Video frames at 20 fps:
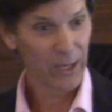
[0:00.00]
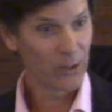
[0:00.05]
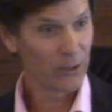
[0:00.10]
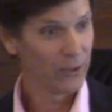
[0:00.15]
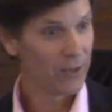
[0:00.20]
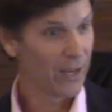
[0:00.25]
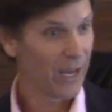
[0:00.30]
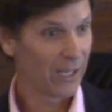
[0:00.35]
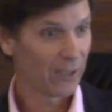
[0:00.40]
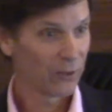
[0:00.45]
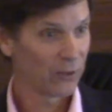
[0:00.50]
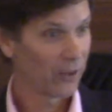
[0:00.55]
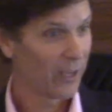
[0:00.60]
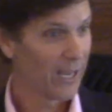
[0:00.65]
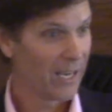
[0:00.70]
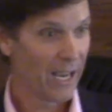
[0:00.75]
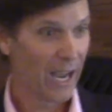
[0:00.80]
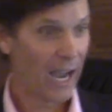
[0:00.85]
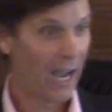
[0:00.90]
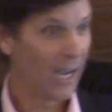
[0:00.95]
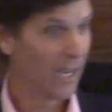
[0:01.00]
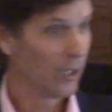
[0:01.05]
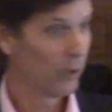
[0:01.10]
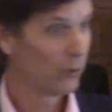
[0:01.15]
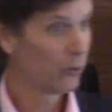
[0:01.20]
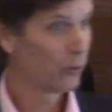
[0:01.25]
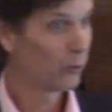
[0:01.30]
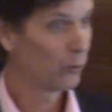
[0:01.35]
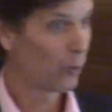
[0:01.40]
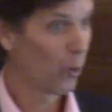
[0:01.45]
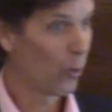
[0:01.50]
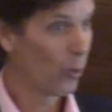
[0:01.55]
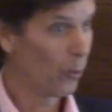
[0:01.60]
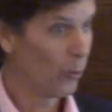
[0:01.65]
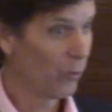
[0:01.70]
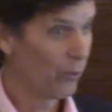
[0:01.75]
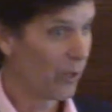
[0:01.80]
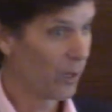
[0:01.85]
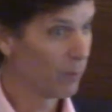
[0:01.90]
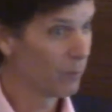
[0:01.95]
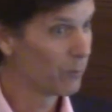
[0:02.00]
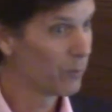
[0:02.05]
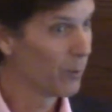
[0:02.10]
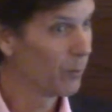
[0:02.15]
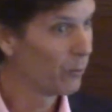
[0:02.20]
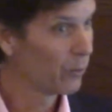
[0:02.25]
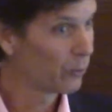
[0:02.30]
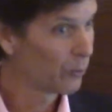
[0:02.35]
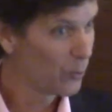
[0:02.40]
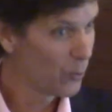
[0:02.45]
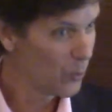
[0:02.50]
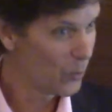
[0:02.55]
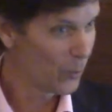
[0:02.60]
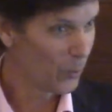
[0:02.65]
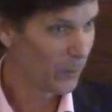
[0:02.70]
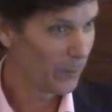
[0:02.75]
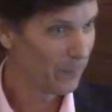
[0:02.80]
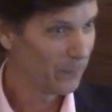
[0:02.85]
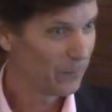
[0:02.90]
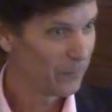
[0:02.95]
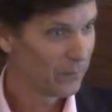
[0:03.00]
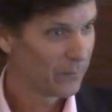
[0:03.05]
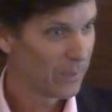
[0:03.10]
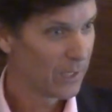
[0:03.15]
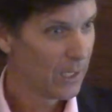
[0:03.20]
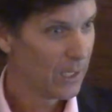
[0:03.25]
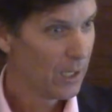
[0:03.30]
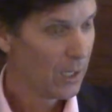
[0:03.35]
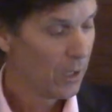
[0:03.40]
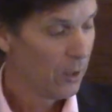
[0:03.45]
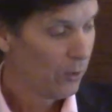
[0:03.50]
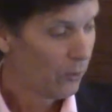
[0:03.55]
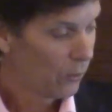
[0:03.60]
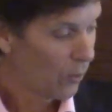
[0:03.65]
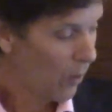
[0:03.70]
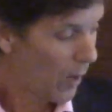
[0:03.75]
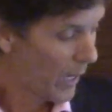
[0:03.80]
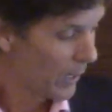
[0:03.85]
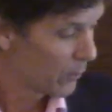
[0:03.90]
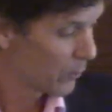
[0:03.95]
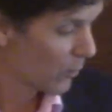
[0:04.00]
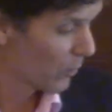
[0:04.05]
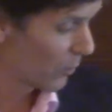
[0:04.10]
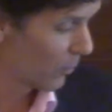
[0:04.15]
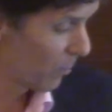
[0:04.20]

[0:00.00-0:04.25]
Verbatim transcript: not say I stole them from school. So I turned my